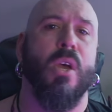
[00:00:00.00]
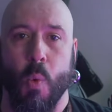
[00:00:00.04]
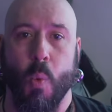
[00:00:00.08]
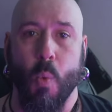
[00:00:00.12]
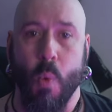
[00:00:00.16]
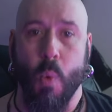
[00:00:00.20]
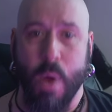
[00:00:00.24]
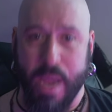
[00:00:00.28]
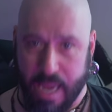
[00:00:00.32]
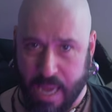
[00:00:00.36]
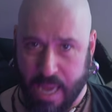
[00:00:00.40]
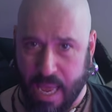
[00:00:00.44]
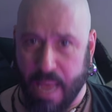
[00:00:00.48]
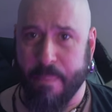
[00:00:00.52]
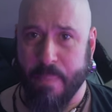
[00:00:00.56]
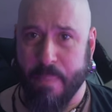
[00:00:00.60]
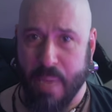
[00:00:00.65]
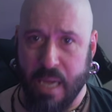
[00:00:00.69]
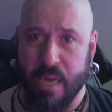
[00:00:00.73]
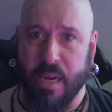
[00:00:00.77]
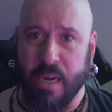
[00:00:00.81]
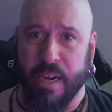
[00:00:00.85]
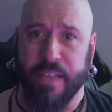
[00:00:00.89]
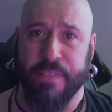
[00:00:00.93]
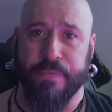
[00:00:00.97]
We can be
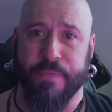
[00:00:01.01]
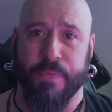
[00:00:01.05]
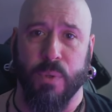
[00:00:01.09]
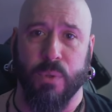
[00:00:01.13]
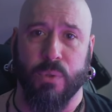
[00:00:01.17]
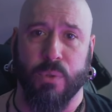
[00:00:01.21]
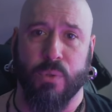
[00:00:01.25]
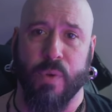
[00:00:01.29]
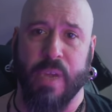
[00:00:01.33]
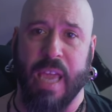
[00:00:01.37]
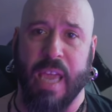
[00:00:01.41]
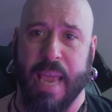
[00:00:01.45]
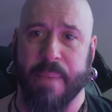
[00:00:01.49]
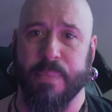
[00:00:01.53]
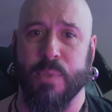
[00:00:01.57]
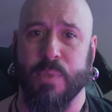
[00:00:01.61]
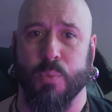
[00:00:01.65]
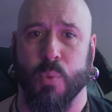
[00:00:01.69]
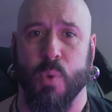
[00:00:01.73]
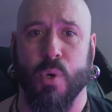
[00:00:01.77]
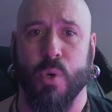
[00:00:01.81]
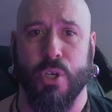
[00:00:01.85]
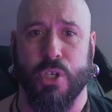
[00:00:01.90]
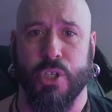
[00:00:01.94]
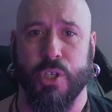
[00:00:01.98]
grateful to Games
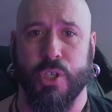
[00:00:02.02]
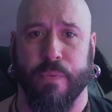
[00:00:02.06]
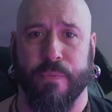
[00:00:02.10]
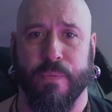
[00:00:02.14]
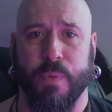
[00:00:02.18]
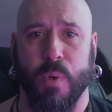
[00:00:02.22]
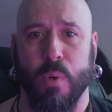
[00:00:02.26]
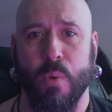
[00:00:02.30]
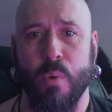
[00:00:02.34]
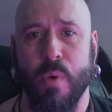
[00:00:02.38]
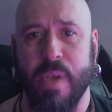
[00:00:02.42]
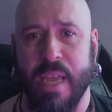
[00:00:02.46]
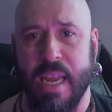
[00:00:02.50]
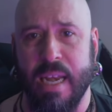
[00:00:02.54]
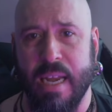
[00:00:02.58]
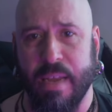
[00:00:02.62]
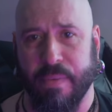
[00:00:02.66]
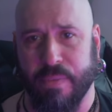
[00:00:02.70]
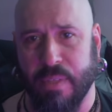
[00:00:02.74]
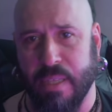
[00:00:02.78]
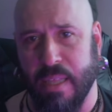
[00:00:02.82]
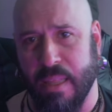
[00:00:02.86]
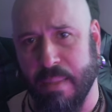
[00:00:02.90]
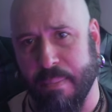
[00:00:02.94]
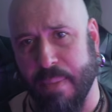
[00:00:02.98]
Workshop for looking
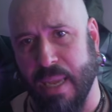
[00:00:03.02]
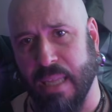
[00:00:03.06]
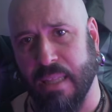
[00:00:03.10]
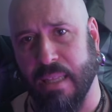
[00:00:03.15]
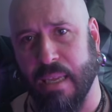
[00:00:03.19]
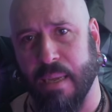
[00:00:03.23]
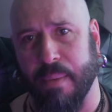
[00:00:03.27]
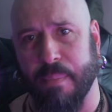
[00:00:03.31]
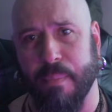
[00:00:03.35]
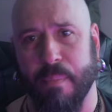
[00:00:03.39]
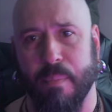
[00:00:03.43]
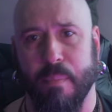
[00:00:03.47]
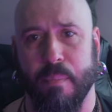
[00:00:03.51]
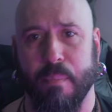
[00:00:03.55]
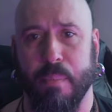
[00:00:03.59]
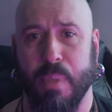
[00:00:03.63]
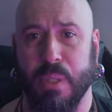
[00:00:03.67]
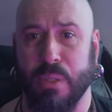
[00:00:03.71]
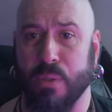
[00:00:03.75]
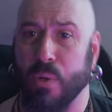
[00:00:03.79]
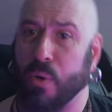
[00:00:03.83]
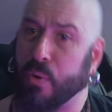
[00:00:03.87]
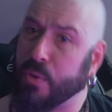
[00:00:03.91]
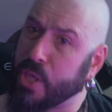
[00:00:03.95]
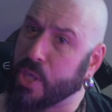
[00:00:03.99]
after the meta,
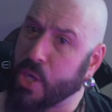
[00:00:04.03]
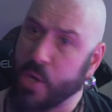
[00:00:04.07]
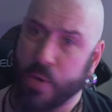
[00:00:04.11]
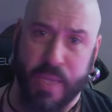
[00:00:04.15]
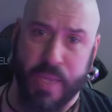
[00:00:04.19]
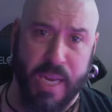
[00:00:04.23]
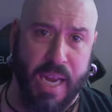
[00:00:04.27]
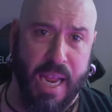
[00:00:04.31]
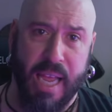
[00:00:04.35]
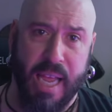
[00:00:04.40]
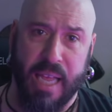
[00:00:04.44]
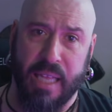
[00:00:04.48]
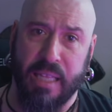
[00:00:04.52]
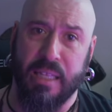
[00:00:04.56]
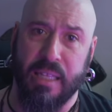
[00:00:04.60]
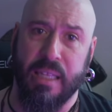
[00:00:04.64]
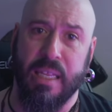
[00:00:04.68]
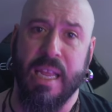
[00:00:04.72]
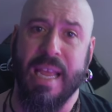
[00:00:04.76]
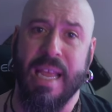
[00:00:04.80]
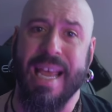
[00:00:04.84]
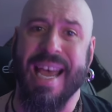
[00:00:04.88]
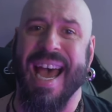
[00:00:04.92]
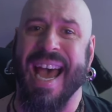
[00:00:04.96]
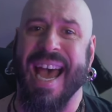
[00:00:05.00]
but on the other hand,
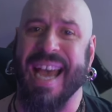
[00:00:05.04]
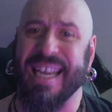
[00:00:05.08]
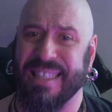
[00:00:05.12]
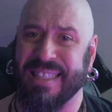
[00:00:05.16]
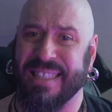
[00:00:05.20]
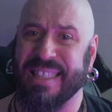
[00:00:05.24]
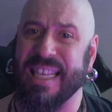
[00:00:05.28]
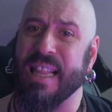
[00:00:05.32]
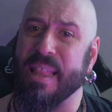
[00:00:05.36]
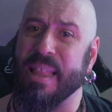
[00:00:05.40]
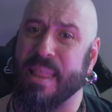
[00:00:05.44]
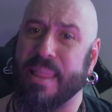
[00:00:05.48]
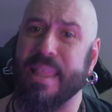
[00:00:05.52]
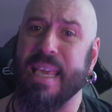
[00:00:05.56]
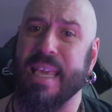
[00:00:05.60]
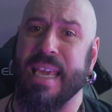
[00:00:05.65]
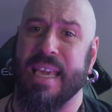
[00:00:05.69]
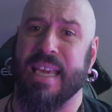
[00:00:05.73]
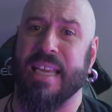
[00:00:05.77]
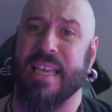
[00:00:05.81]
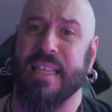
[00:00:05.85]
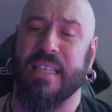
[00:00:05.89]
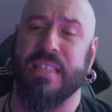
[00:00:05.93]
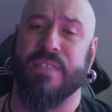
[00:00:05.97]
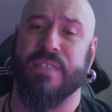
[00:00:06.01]
I still
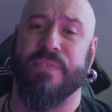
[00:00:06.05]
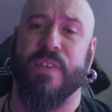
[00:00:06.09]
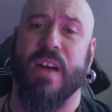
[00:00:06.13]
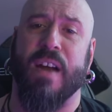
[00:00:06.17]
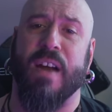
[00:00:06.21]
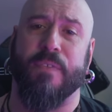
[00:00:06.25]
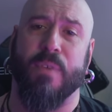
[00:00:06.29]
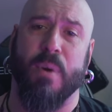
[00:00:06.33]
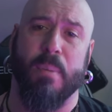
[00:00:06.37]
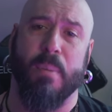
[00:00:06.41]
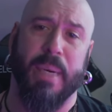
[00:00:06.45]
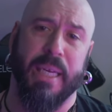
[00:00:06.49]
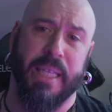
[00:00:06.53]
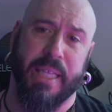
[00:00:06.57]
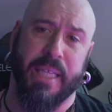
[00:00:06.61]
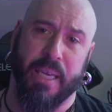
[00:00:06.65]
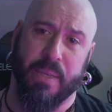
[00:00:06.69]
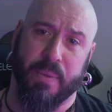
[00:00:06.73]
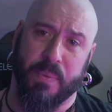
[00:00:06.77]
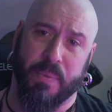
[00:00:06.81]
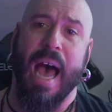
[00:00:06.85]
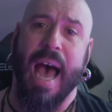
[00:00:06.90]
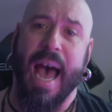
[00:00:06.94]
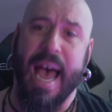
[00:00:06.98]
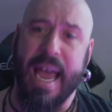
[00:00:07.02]
think it is far from
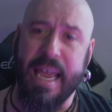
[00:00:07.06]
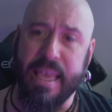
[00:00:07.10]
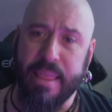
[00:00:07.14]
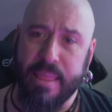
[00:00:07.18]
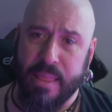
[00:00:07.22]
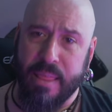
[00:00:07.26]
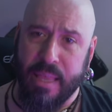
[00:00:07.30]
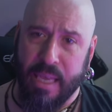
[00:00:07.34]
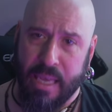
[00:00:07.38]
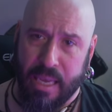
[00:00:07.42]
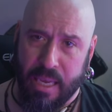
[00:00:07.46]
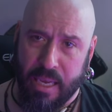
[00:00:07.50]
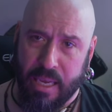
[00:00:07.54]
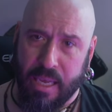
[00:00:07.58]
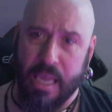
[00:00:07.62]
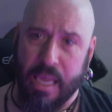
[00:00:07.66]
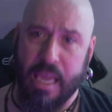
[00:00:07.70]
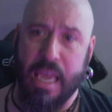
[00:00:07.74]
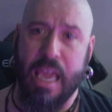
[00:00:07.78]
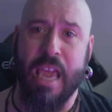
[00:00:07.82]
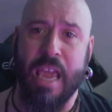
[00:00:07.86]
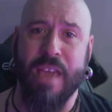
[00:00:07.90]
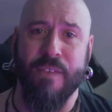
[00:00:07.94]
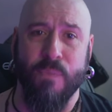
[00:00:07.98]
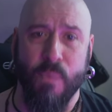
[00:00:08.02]
ideal. I think
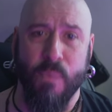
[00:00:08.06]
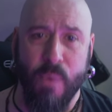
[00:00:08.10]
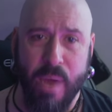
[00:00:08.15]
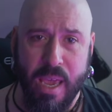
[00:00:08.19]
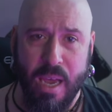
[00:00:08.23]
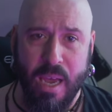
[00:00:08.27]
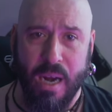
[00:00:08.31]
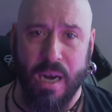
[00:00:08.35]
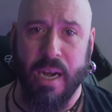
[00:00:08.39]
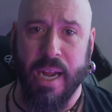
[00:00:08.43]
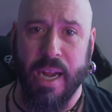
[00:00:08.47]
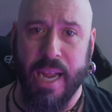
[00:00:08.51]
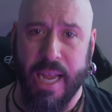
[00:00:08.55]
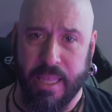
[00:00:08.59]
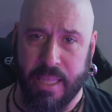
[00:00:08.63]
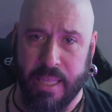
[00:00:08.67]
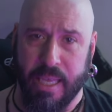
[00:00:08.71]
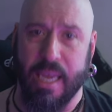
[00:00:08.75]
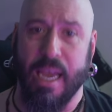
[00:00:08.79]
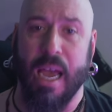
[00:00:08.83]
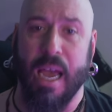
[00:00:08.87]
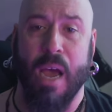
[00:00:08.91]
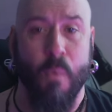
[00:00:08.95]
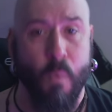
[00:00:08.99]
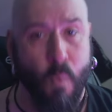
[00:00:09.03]
if we are
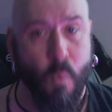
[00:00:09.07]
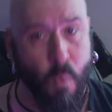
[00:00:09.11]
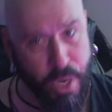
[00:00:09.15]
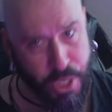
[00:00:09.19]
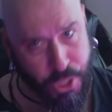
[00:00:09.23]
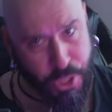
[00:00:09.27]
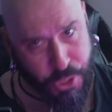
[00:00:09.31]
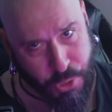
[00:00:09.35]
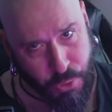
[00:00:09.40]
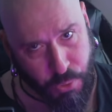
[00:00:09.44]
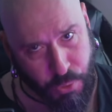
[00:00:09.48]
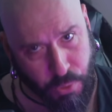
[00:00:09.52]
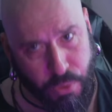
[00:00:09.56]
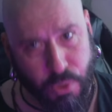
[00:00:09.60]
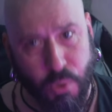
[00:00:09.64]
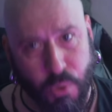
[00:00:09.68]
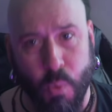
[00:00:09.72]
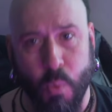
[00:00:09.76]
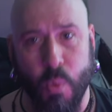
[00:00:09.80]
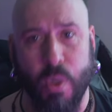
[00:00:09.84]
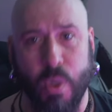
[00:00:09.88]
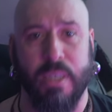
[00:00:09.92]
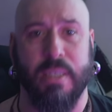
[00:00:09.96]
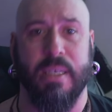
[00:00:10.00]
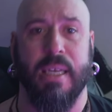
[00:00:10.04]
heading, and we should,
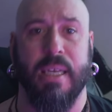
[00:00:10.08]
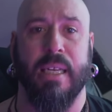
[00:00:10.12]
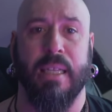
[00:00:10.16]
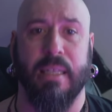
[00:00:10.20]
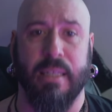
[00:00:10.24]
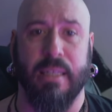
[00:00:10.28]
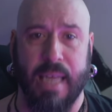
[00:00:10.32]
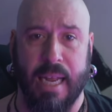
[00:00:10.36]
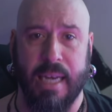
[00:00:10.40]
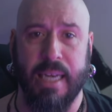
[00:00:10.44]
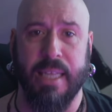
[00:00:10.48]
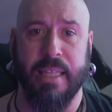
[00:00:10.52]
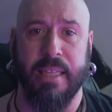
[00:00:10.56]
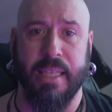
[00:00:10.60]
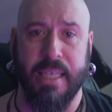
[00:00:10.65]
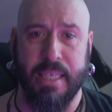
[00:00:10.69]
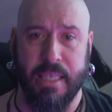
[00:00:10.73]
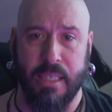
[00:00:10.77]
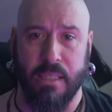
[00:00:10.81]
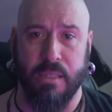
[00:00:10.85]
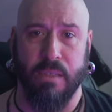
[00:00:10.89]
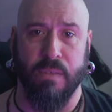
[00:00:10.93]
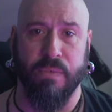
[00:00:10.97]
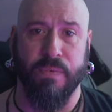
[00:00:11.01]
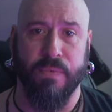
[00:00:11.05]
towards an entirely
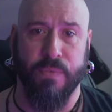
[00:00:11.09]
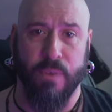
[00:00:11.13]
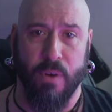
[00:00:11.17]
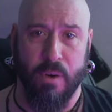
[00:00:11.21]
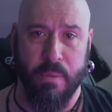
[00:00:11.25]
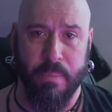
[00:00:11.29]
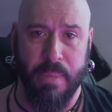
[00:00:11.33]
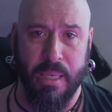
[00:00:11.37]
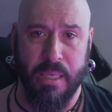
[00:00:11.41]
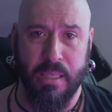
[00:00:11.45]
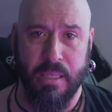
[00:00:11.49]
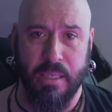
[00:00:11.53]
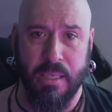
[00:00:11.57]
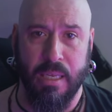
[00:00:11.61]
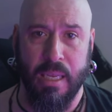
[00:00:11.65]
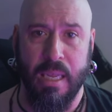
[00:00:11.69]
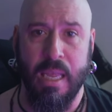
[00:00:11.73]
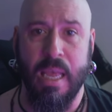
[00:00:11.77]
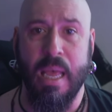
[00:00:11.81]
digital format,